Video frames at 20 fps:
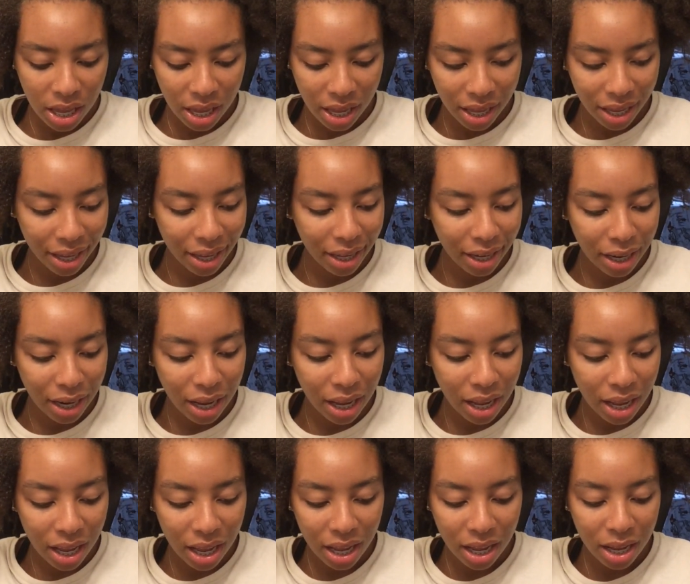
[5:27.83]
And
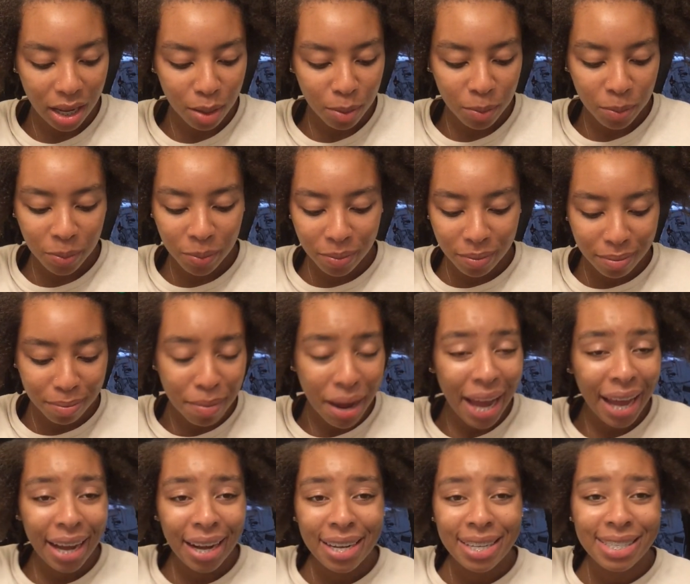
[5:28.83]
my
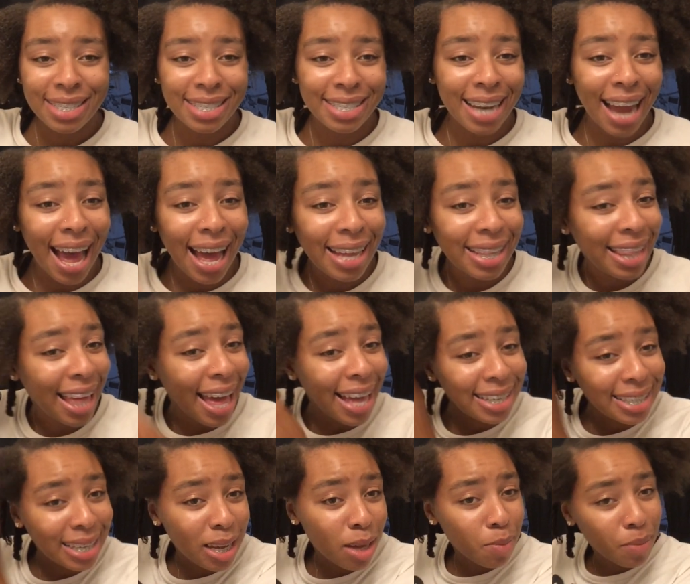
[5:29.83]
hair is not
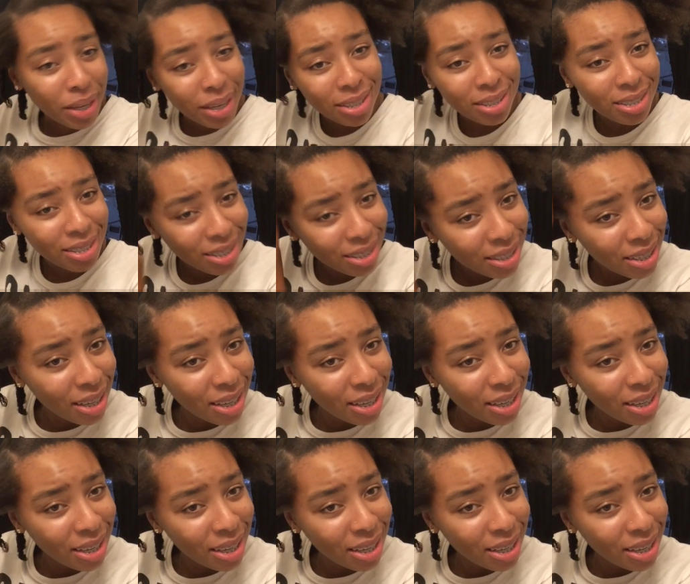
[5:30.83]
that damaged.